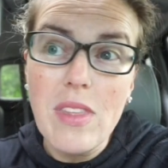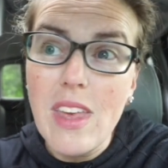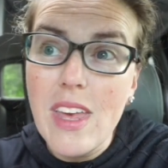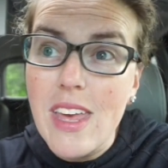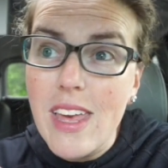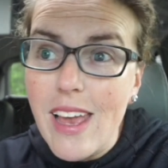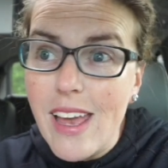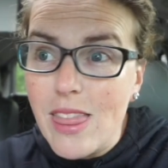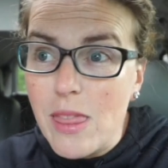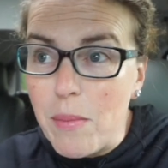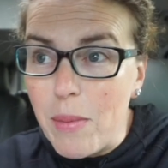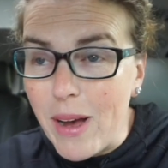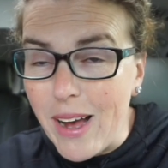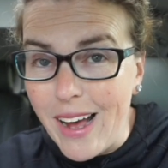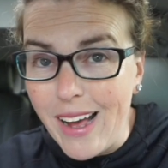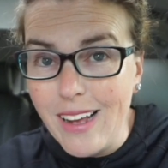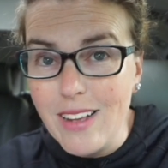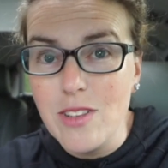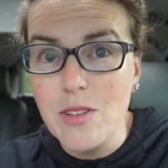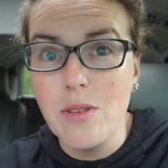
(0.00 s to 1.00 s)
he had the
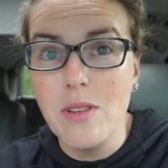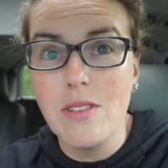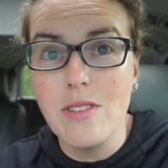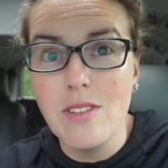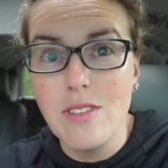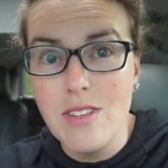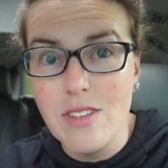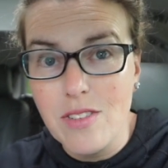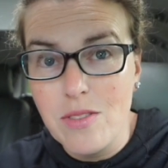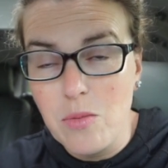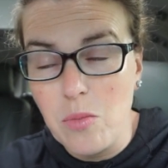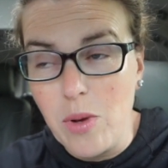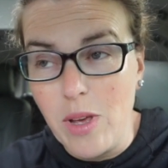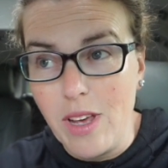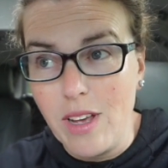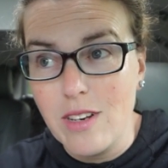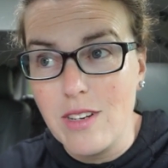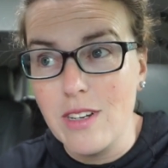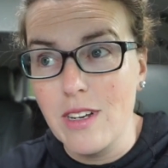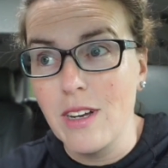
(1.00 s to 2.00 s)
bye. So this is his
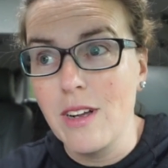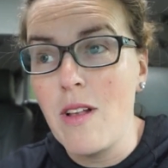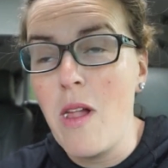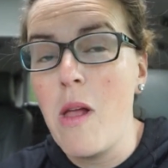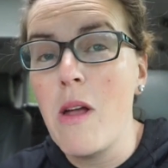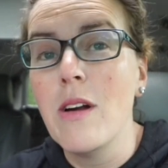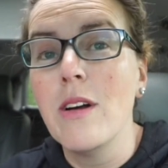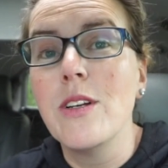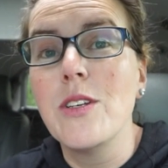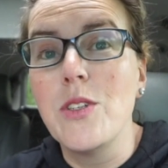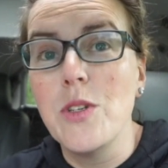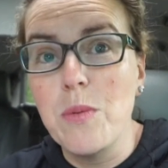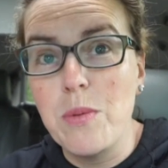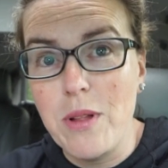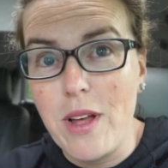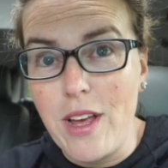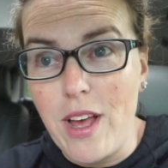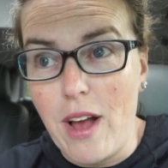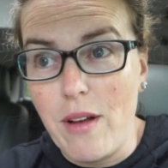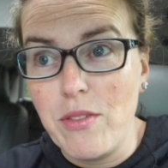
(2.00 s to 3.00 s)
week to do
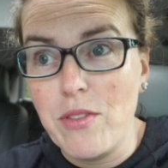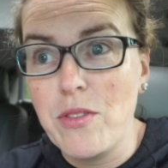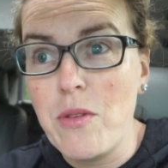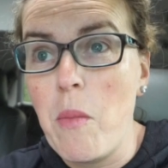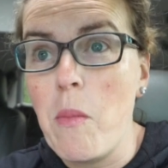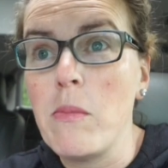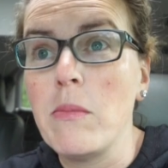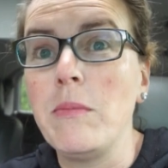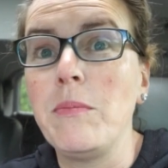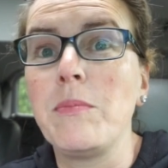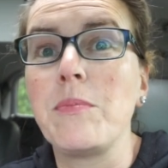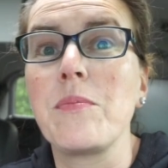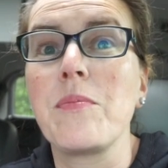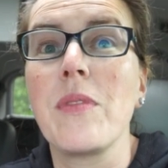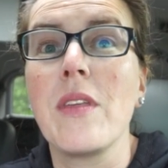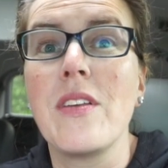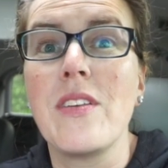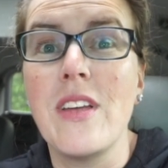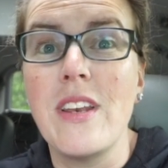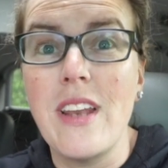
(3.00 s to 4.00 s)
playoffs.
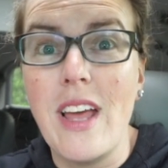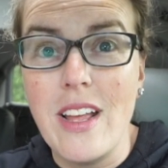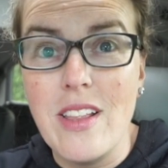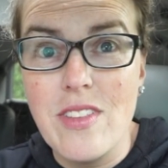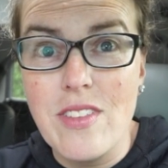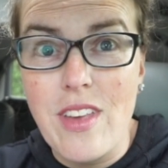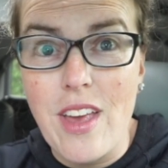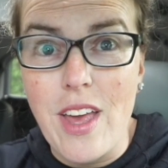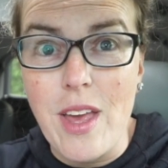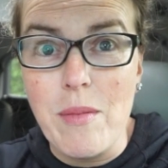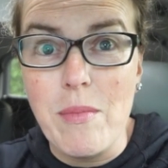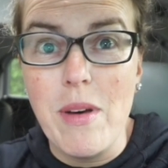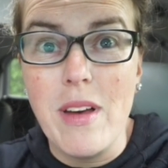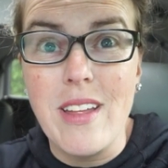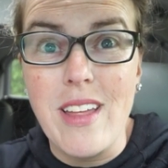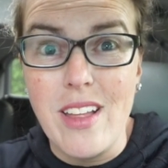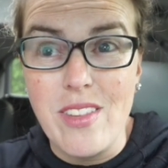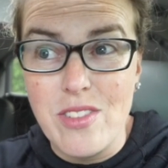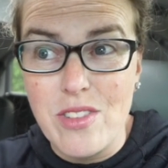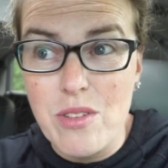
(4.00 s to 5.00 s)
Tonight's game
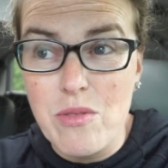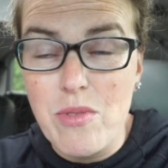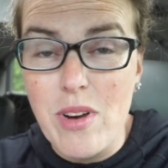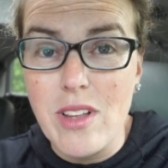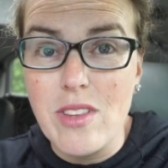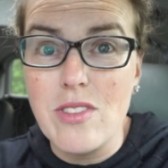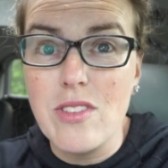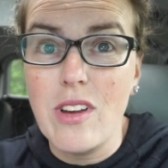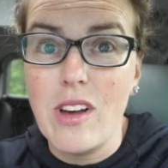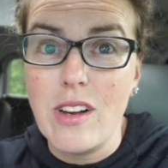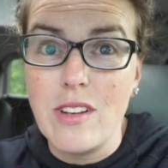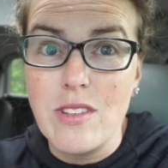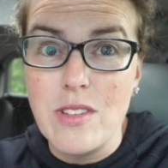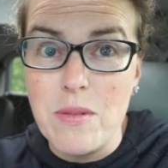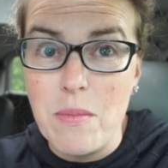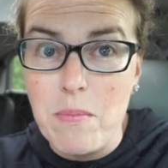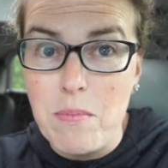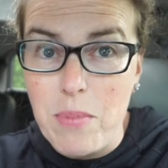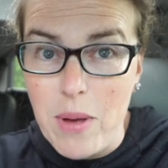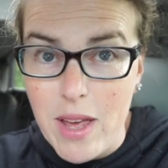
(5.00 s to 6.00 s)
against the Red
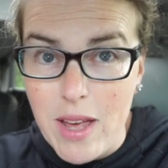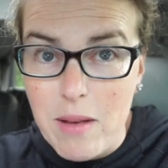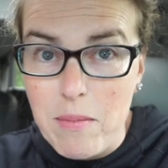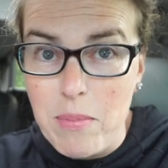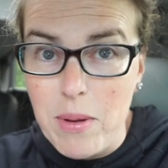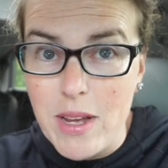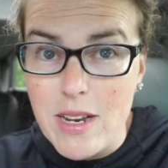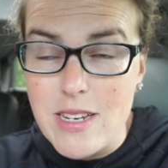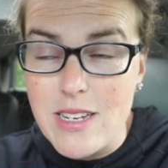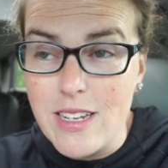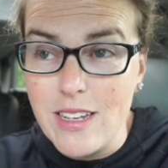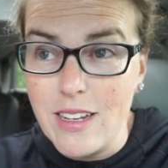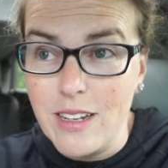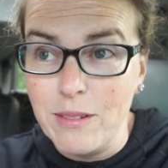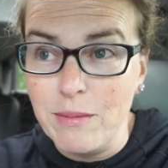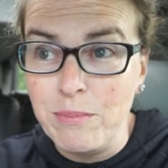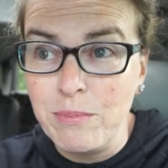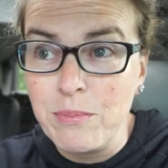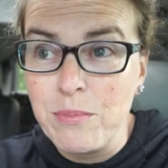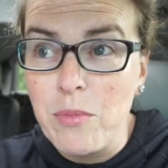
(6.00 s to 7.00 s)
Sox, big, big
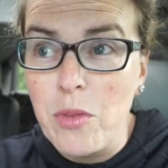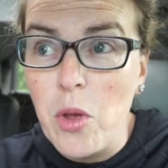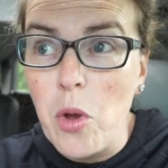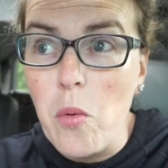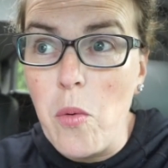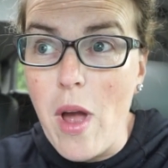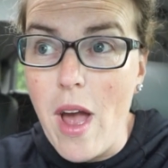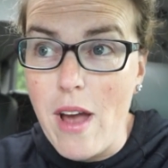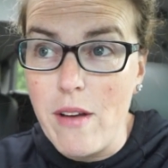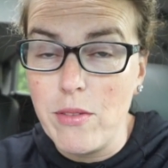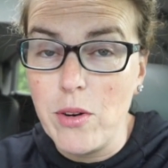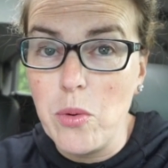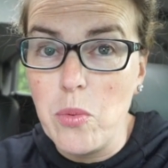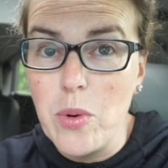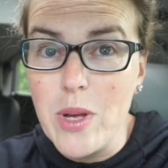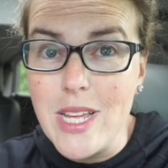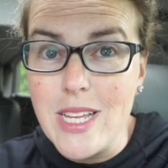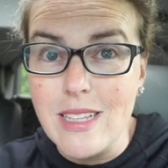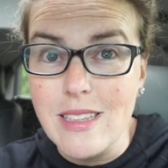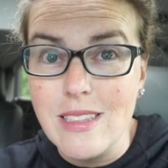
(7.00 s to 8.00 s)
deal. Whoever
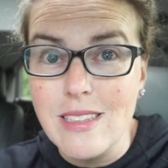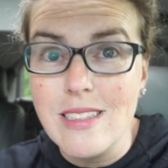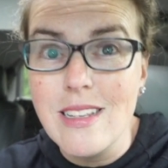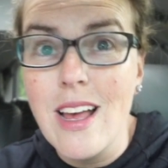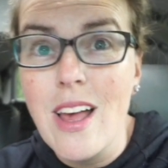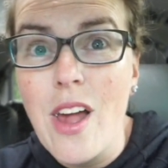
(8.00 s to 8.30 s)
wins